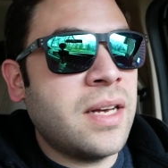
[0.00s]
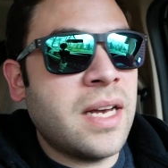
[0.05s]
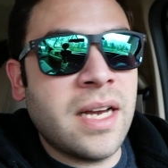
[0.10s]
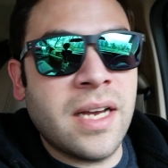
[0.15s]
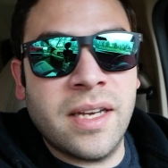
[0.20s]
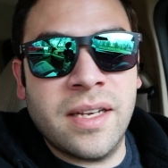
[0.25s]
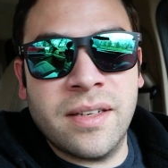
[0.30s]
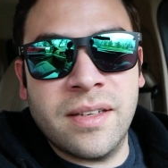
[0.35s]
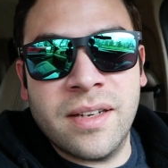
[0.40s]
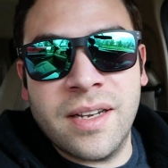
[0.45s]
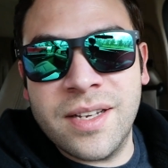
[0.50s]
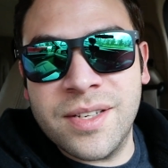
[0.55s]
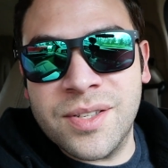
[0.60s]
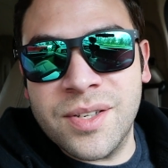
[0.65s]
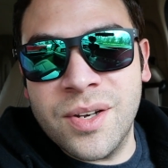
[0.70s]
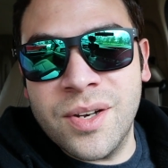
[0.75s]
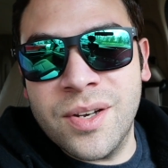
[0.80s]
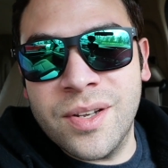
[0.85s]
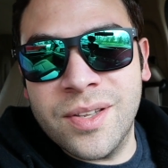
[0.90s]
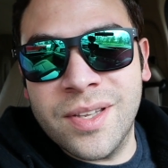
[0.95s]
I
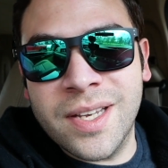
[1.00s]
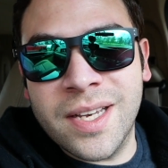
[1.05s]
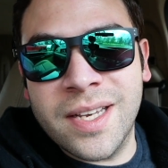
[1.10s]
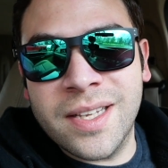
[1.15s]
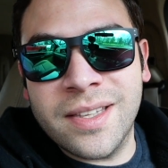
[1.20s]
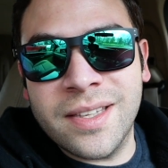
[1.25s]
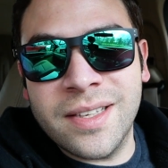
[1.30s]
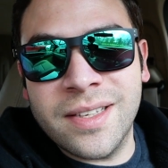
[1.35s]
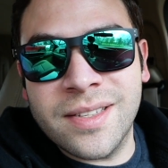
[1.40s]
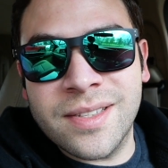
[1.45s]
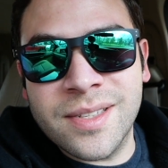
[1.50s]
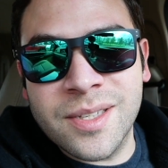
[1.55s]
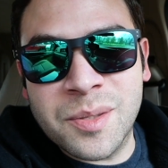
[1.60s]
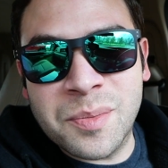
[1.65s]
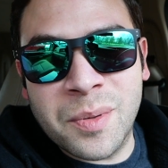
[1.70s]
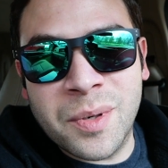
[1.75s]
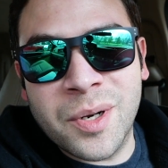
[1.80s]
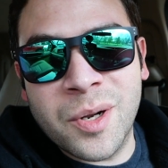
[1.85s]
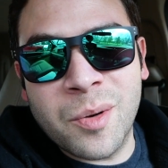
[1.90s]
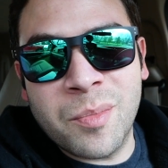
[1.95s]
saw that the
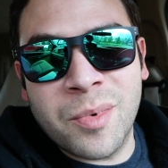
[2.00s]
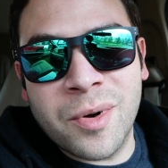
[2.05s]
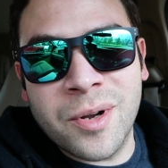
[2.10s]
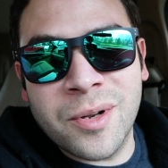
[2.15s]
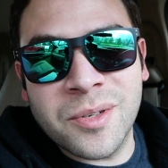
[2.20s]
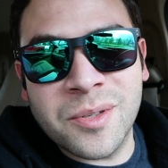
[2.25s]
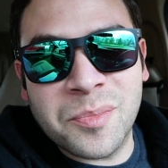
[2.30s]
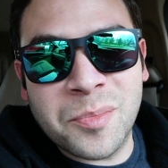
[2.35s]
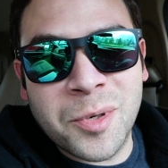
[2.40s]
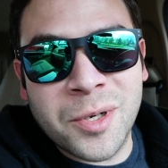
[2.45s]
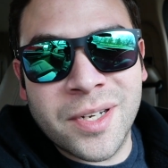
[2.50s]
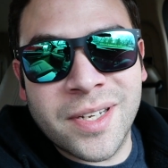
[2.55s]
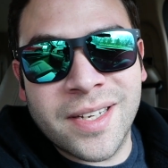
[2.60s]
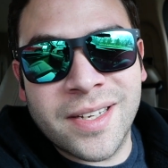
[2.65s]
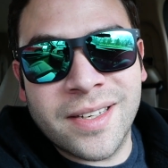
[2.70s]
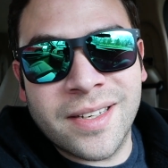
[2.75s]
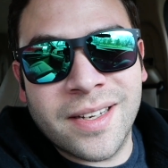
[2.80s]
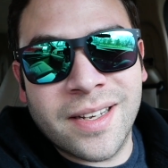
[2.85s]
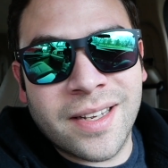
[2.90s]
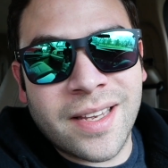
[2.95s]
6.0 bros put
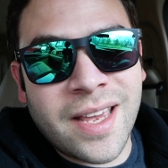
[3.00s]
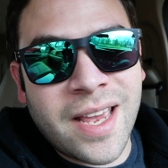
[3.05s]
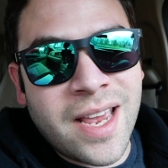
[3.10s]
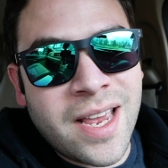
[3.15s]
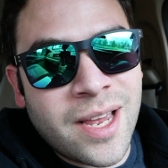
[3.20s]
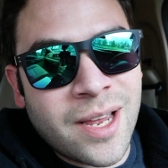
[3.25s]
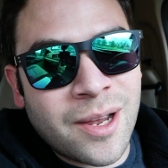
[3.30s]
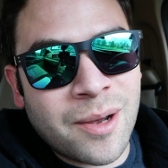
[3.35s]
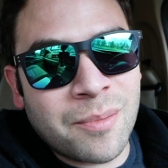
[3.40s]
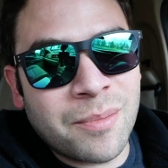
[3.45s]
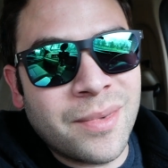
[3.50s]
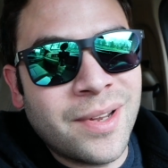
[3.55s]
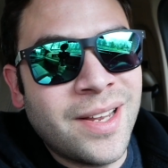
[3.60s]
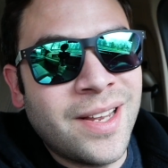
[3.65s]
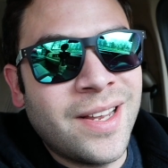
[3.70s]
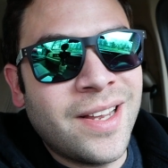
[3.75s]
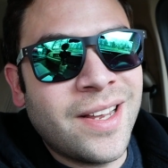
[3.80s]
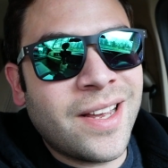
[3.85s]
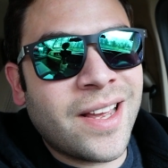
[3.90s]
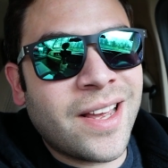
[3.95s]
in a cam,
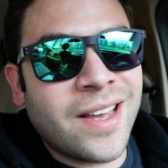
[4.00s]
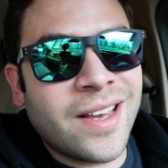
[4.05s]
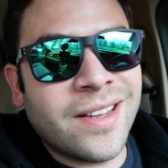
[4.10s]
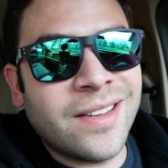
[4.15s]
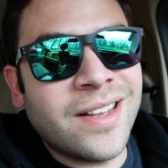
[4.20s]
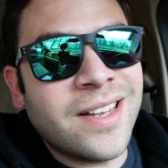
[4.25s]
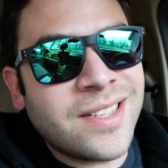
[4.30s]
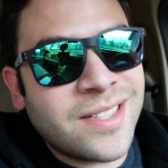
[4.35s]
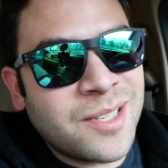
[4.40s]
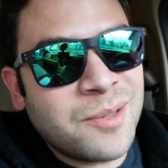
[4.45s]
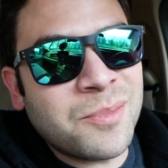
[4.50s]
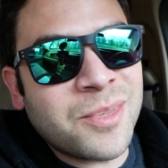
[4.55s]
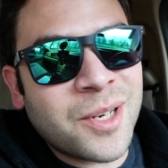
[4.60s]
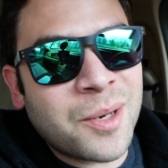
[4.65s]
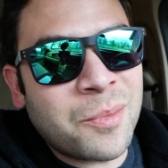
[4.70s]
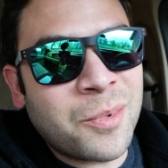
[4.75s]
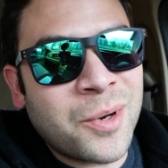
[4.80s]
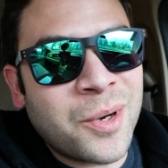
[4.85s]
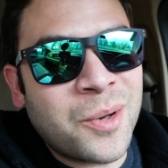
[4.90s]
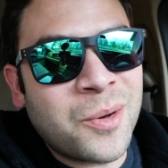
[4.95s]
and that seems like
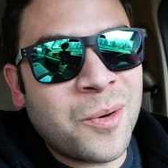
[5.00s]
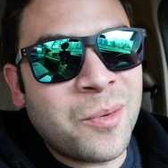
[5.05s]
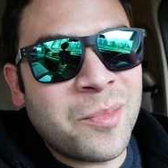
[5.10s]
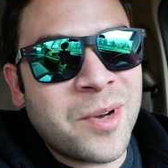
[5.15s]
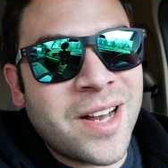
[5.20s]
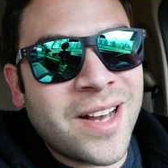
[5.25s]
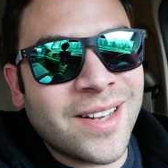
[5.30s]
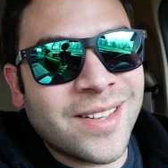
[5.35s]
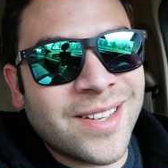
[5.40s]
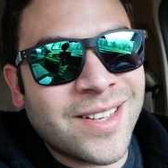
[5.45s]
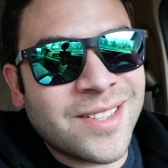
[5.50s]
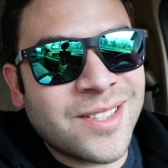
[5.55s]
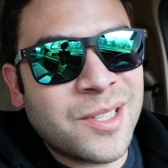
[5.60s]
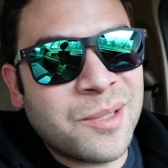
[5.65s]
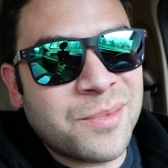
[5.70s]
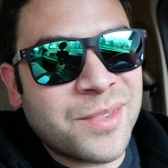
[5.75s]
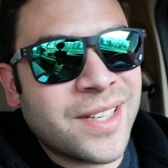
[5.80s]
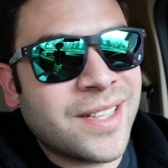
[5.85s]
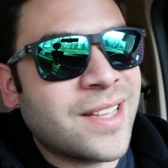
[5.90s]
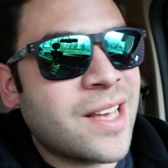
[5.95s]
a pretty cool mod. That
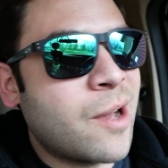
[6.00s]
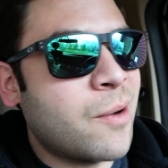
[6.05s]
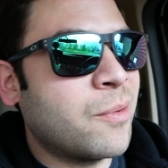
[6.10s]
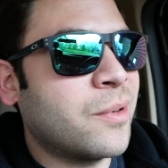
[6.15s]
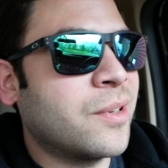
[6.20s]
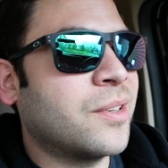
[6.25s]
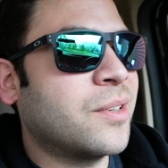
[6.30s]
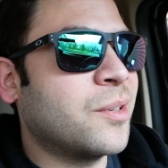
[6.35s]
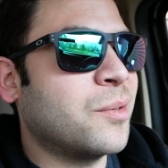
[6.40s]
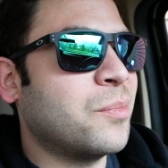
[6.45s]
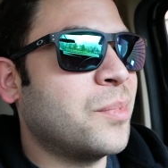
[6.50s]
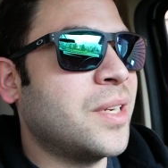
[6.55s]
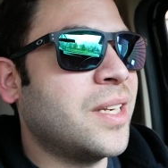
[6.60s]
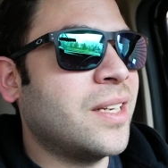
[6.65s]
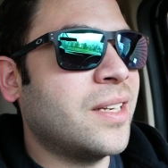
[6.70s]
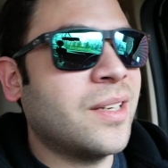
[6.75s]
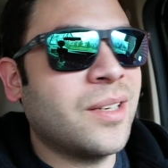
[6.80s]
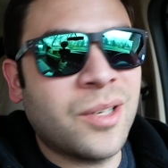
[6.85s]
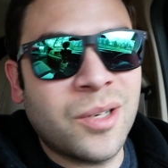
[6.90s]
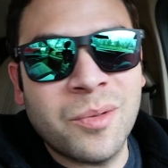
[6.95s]
seems like that one could
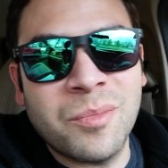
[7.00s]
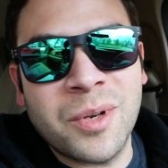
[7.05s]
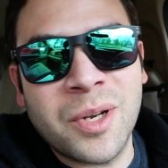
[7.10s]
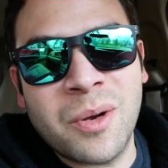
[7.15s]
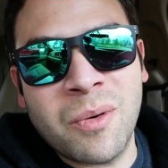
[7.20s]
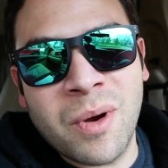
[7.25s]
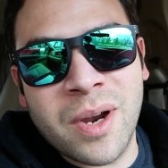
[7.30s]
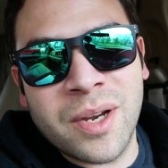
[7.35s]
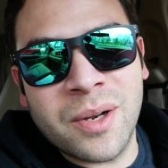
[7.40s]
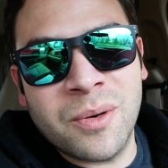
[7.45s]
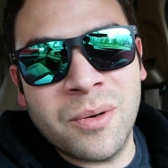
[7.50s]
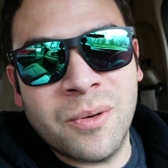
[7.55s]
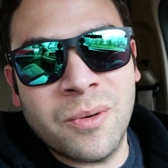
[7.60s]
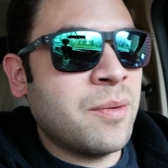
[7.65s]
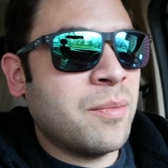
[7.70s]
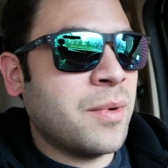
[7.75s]
be quite cool.